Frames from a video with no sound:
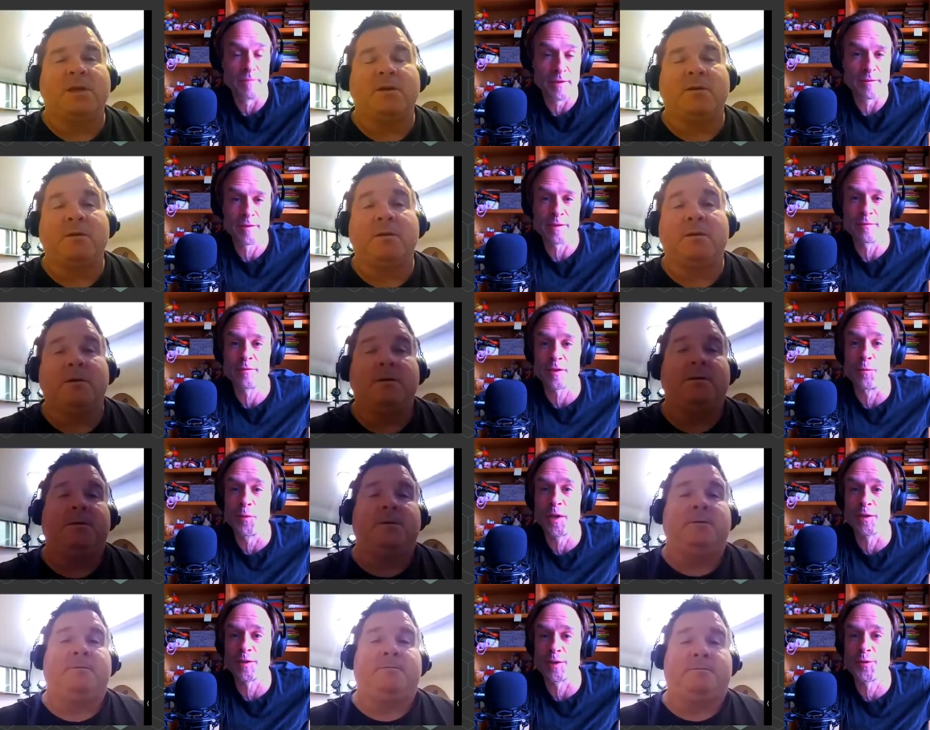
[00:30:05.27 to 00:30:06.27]

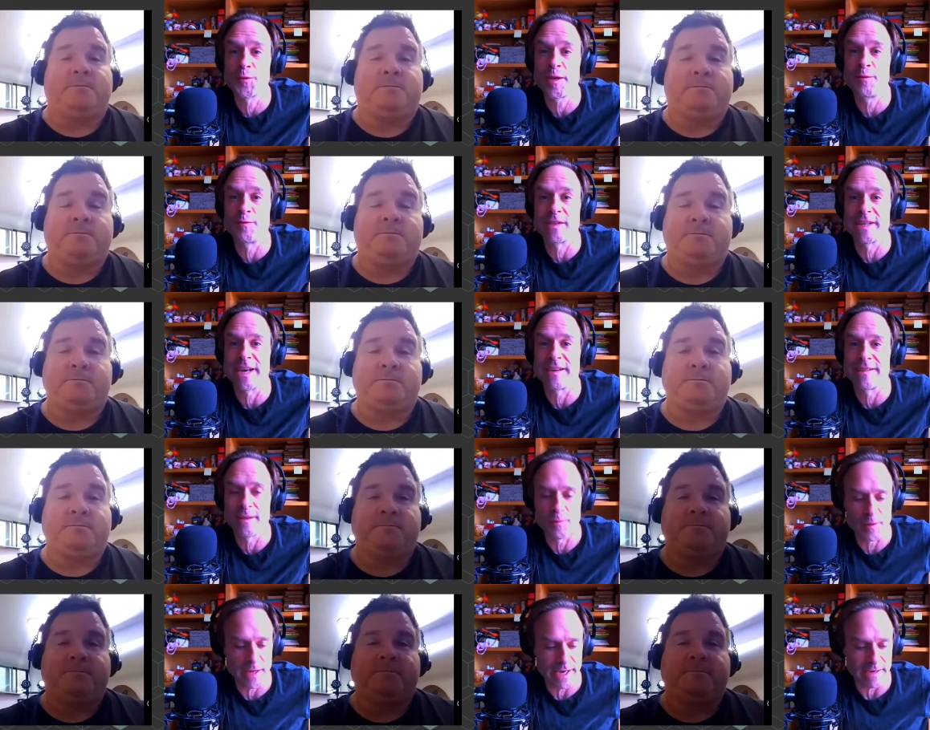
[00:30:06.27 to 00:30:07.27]
Speaker 1: someone else agreed with that, and
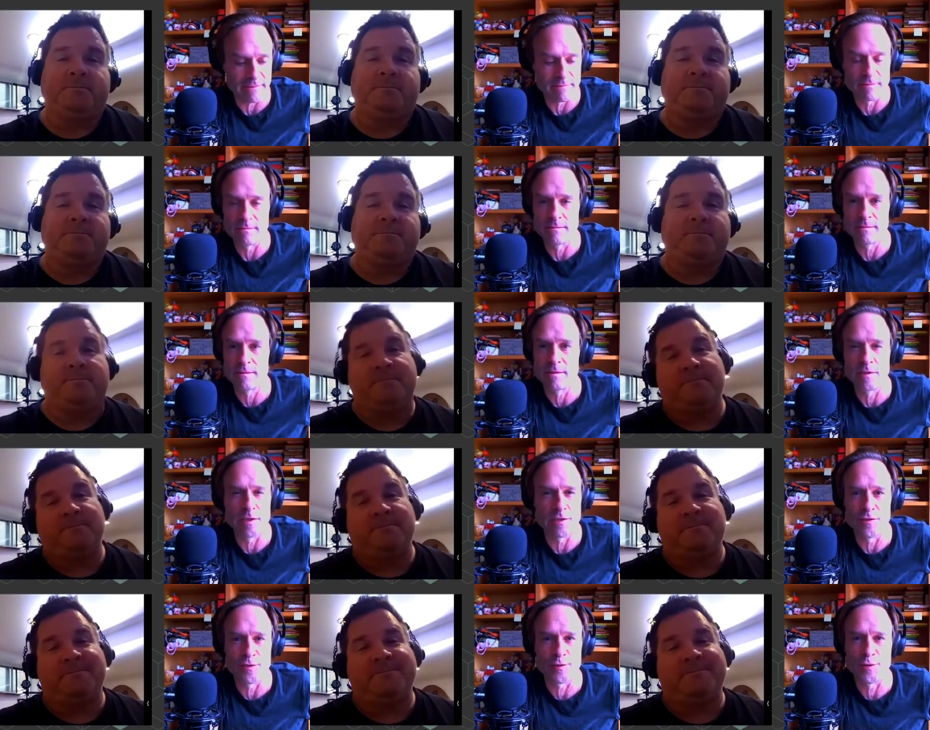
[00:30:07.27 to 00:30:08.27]
they were like, "Do
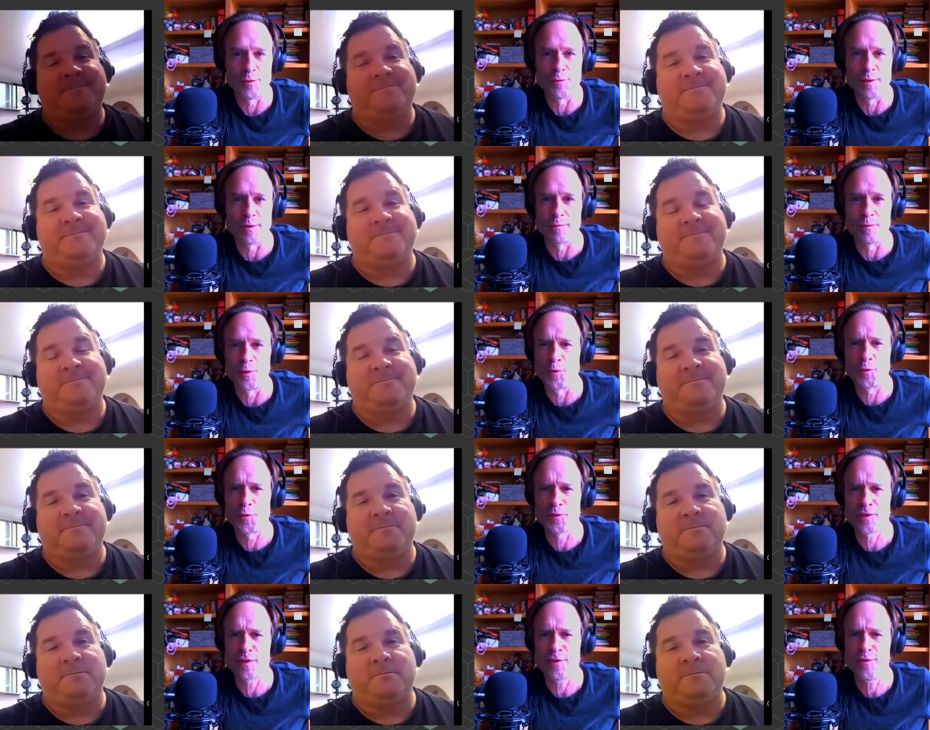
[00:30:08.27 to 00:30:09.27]
you just do a
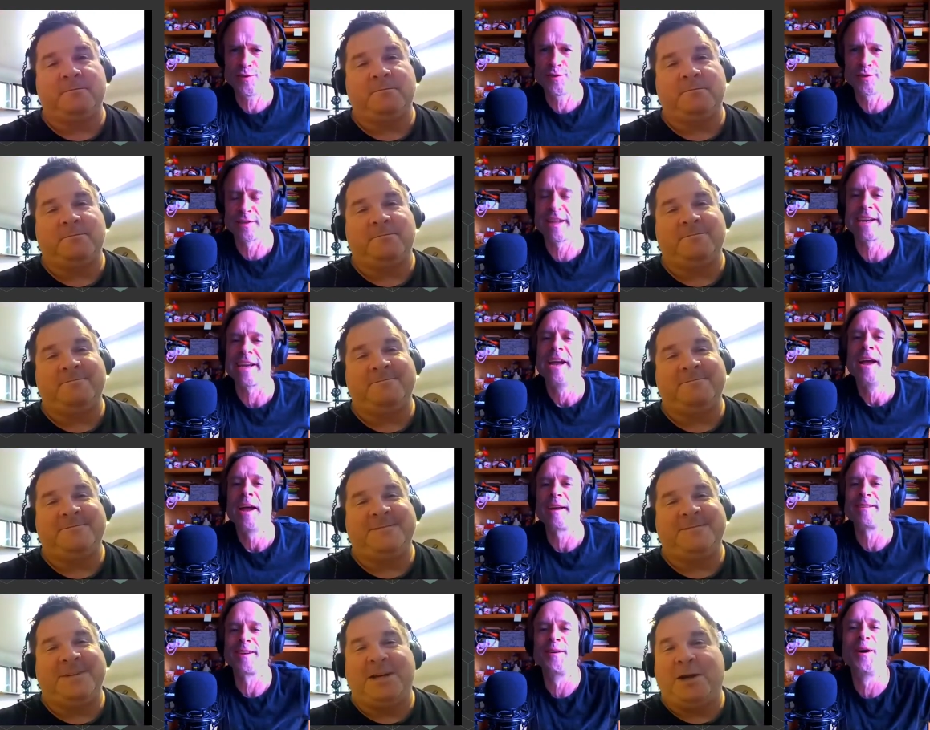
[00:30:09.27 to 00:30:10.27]
Google search?" Like,
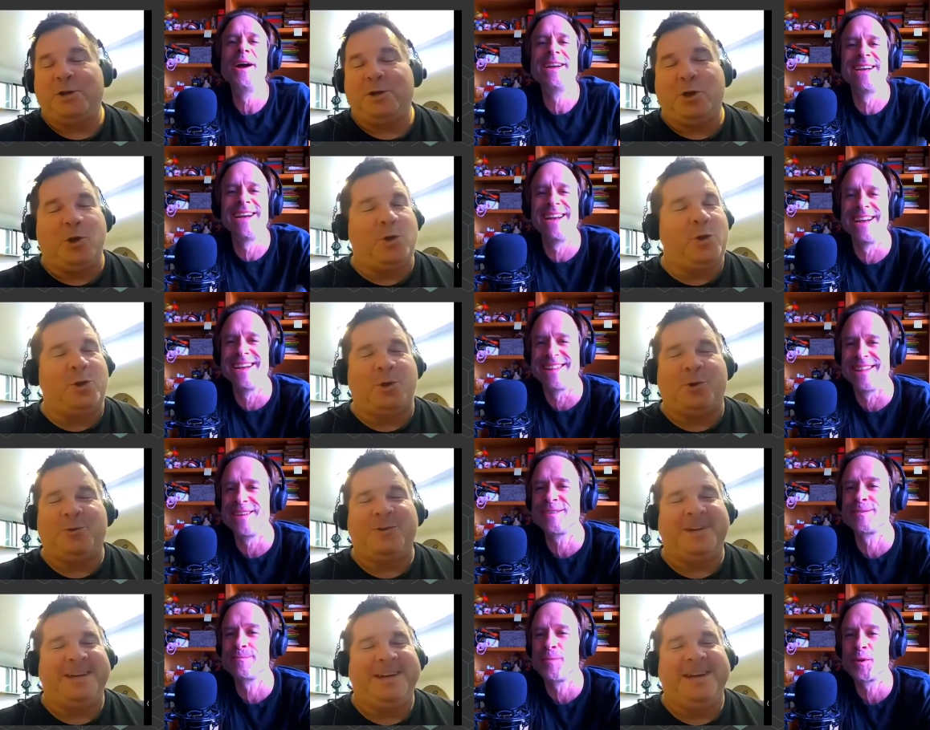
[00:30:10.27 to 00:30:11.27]
and no,
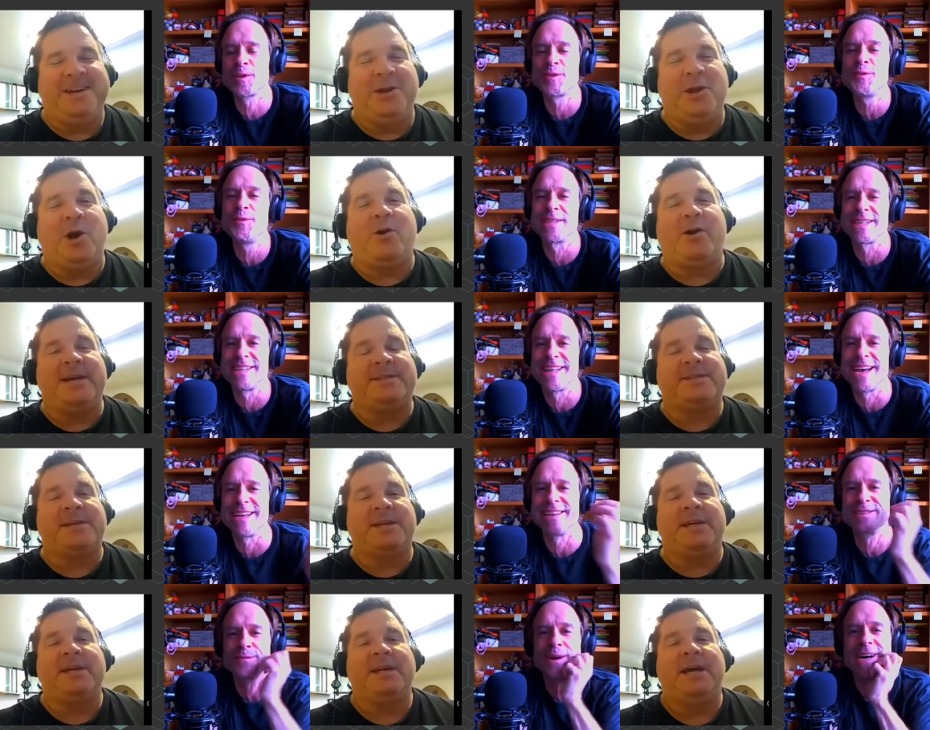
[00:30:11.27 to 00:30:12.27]
Speaker 2: there's more to it than that
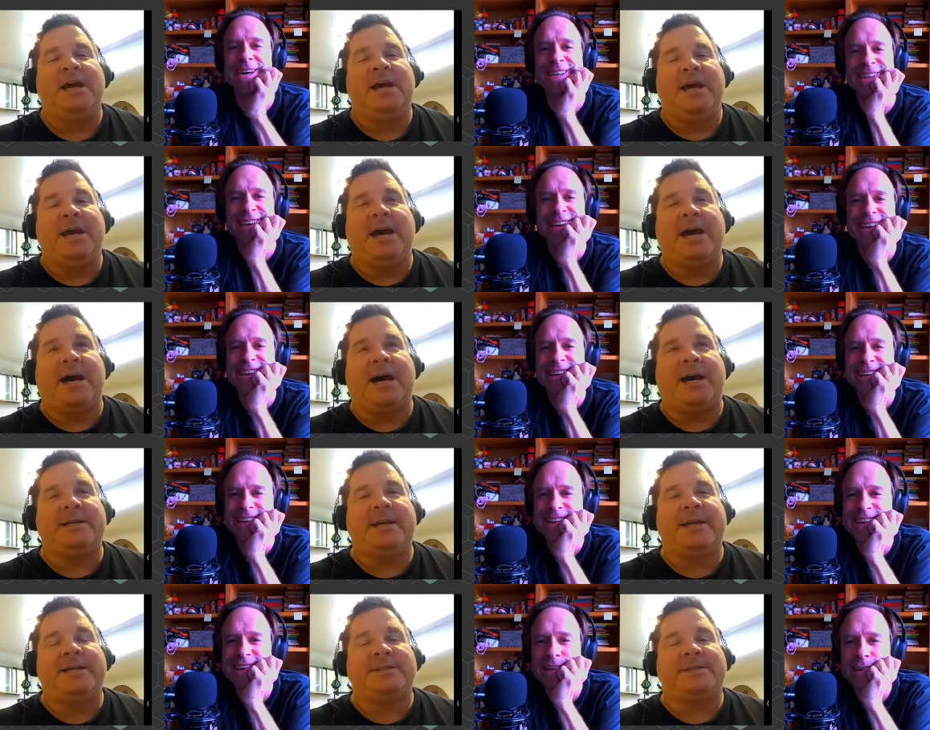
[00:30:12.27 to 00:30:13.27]
as well.
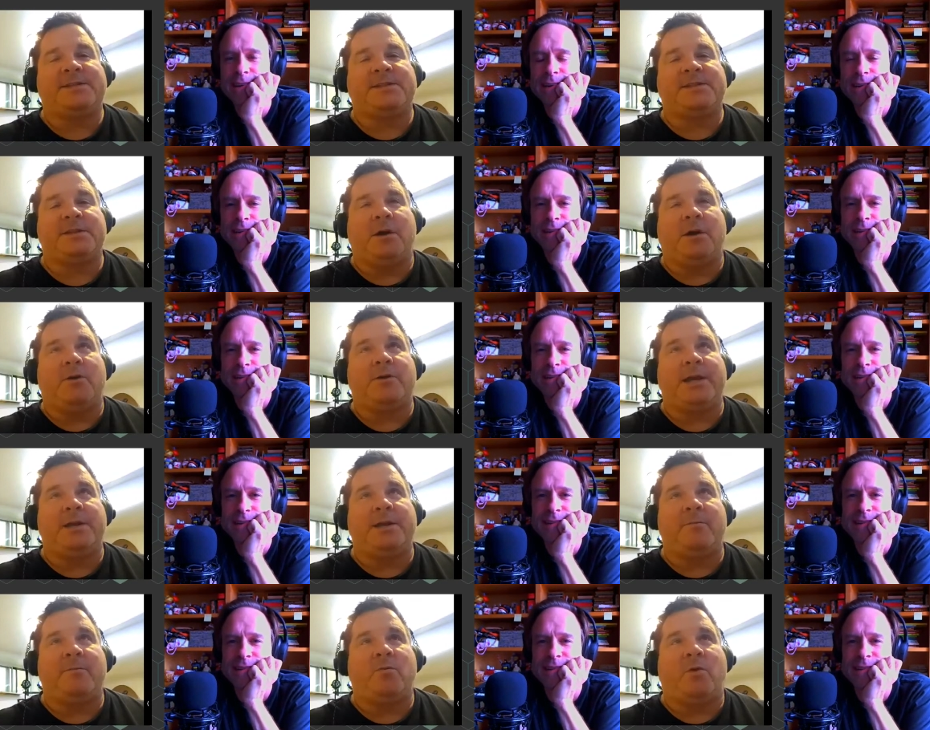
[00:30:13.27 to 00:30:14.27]
It's okay.
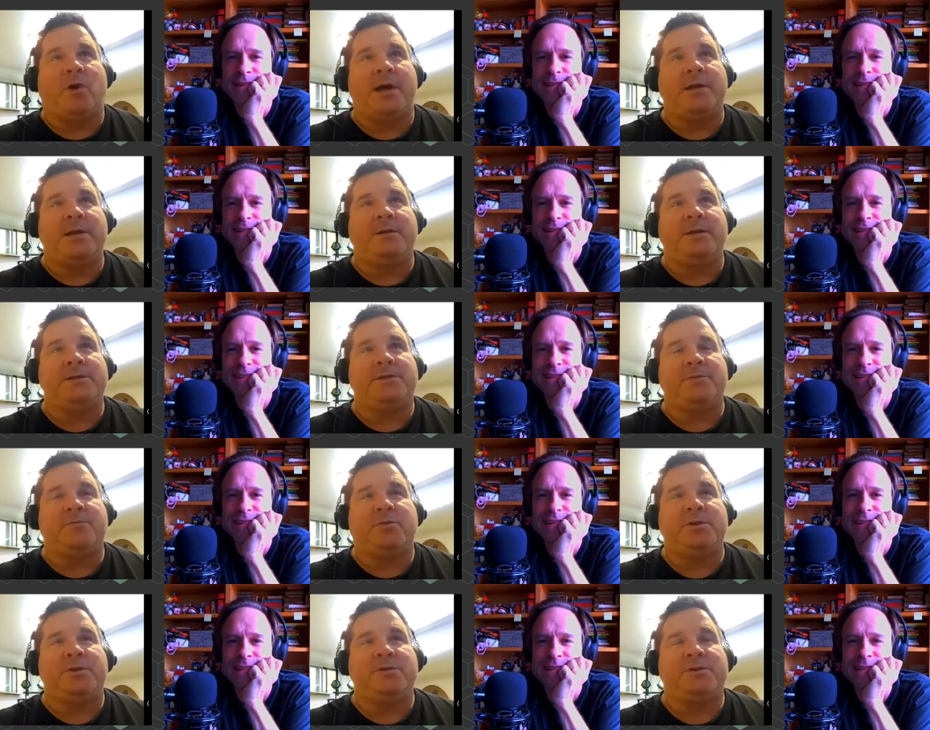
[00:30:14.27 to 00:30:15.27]
Number one is
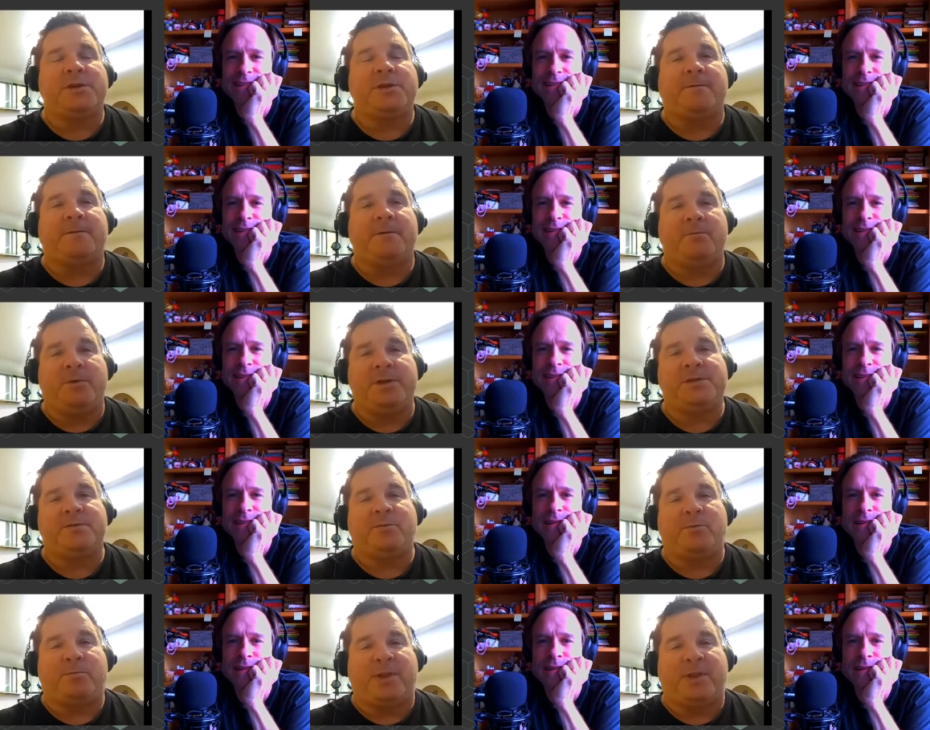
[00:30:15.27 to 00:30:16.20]
you put yourself on reasonable